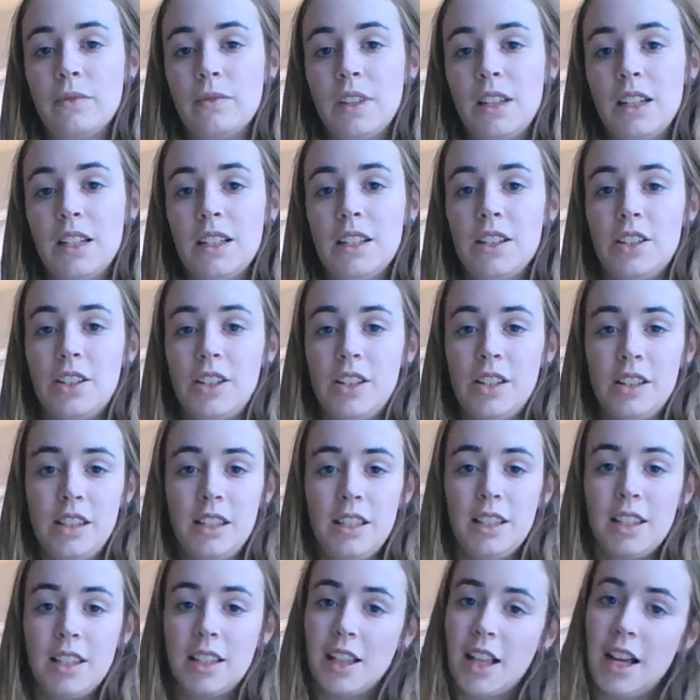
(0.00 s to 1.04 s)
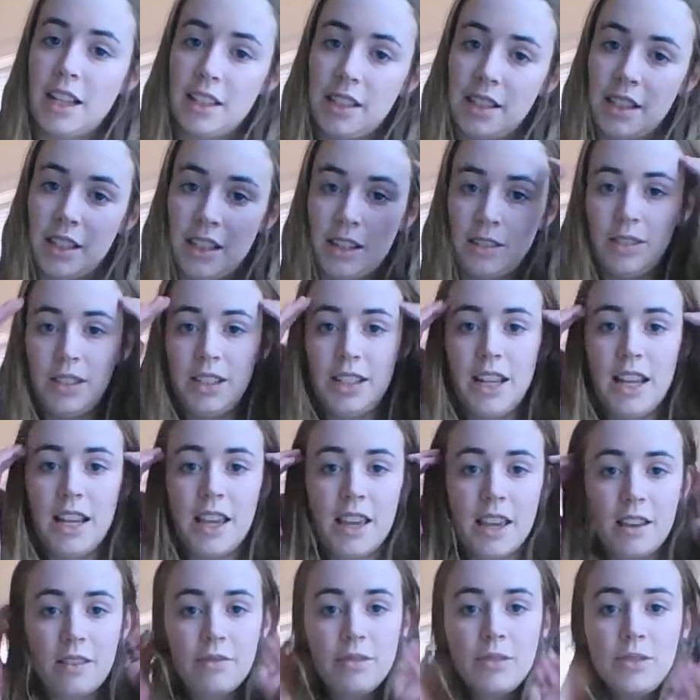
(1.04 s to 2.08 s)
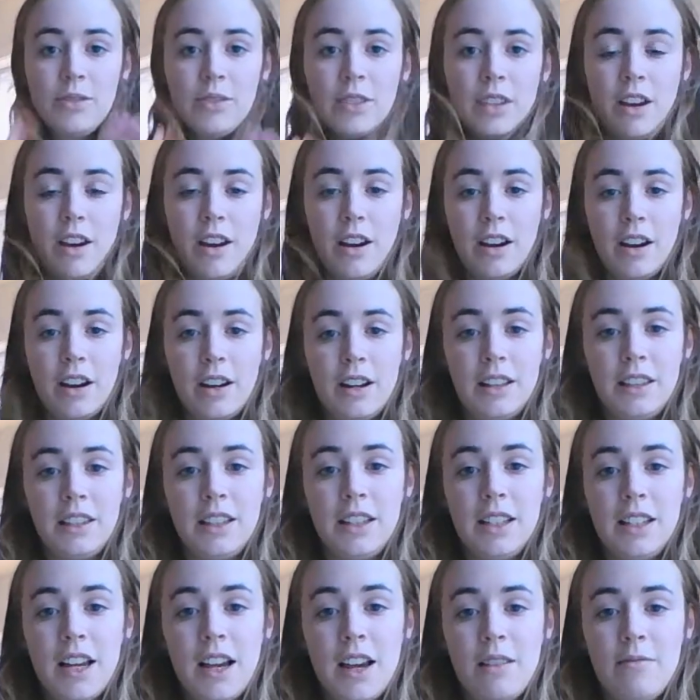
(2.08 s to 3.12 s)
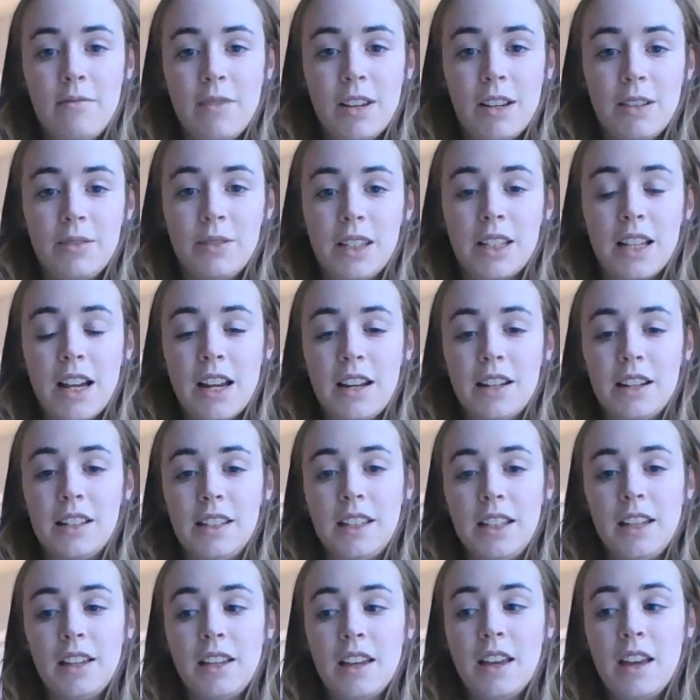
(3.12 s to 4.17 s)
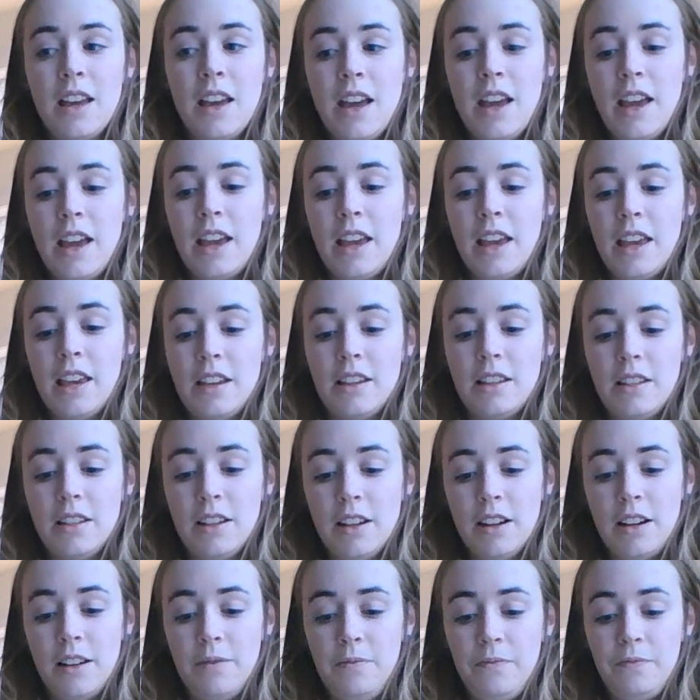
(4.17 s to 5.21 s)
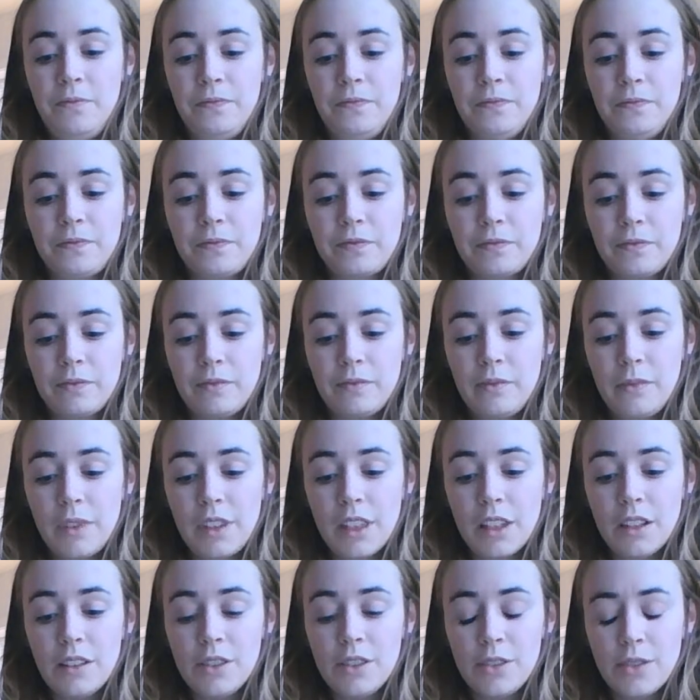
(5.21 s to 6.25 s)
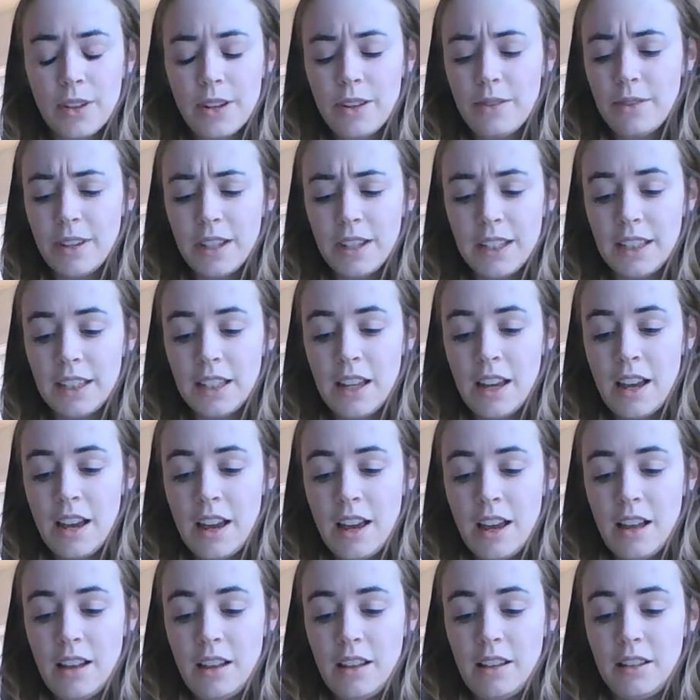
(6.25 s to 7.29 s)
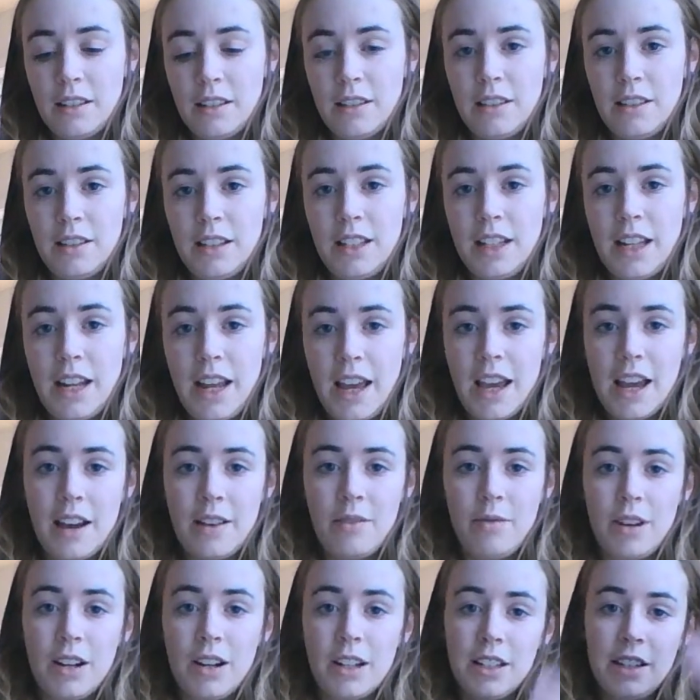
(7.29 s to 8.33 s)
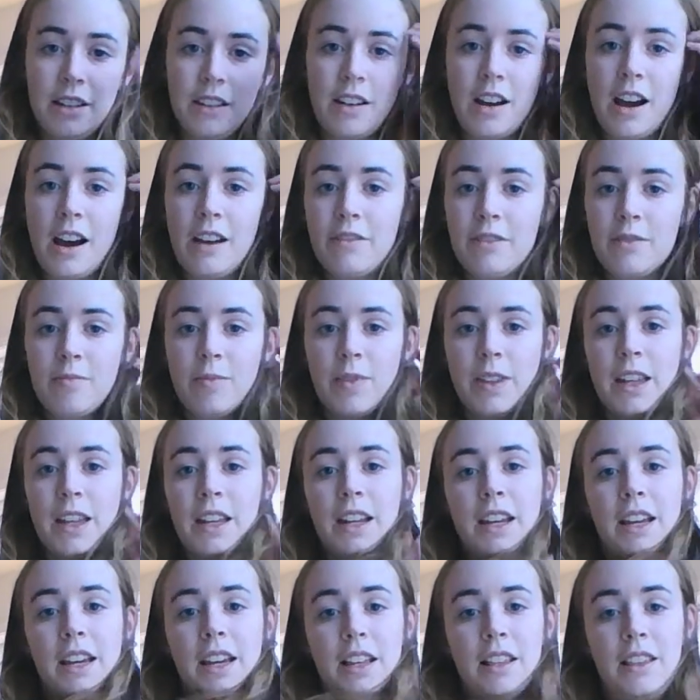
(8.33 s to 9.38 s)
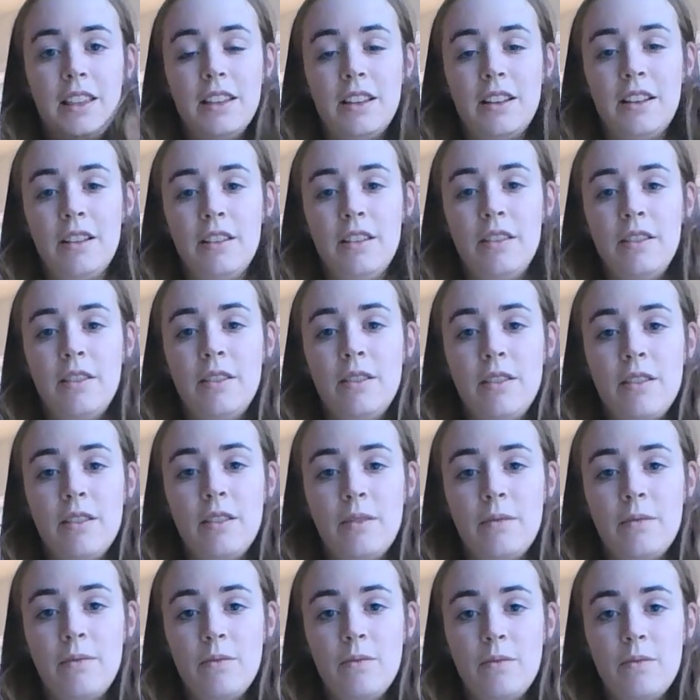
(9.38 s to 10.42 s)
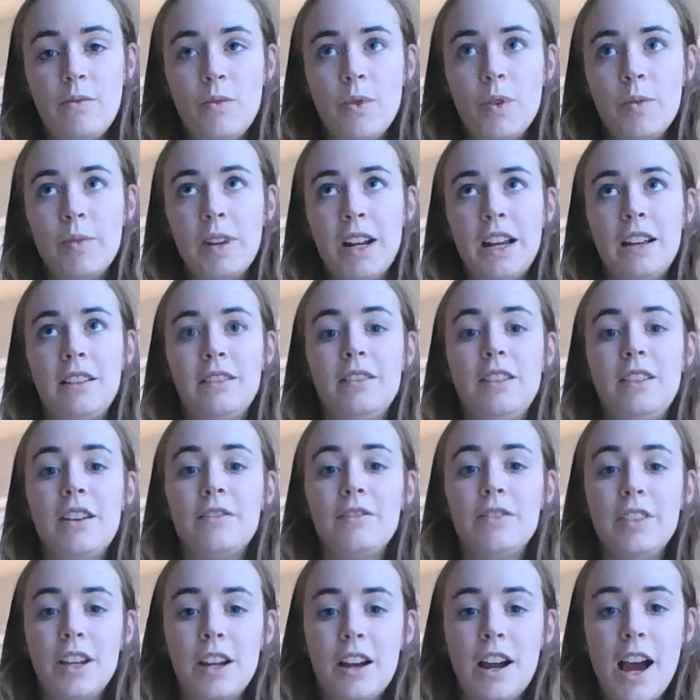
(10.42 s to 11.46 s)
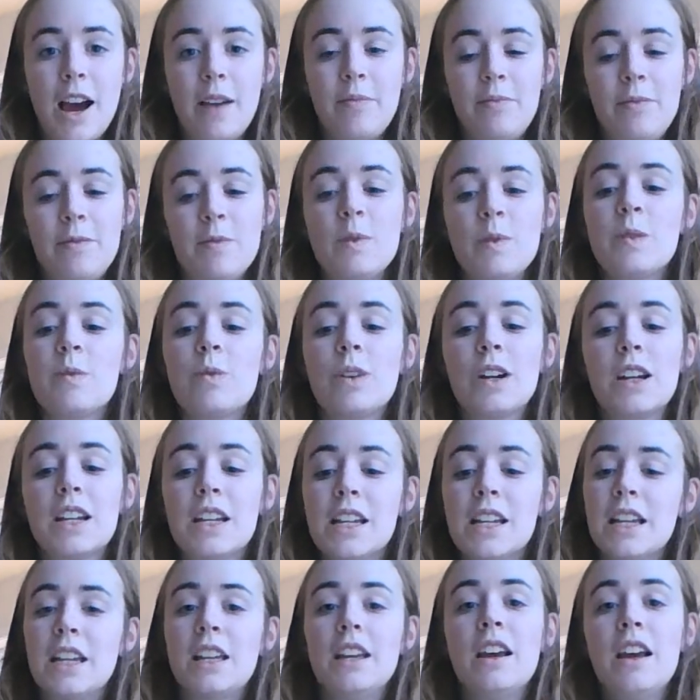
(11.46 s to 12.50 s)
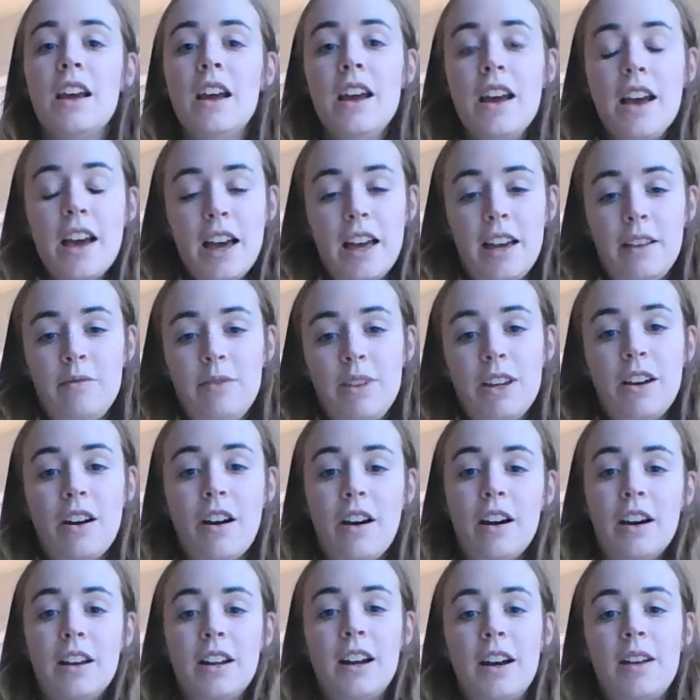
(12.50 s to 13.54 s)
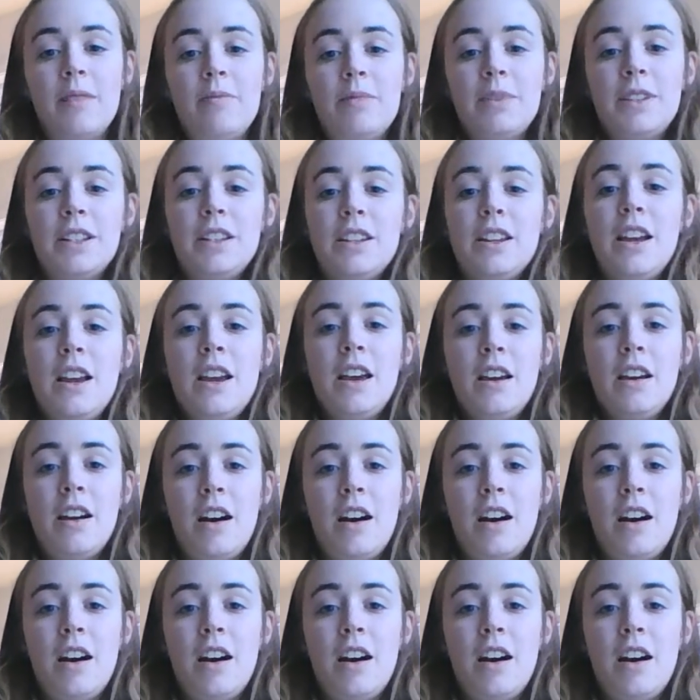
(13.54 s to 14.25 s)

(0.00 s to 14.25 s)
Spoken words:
addition to these classes I was taking, was really hard at the time. I was kind of sick. And anyways, today I walked into Coffee Planet, and the woman I love there happened to be working, and we caught up, and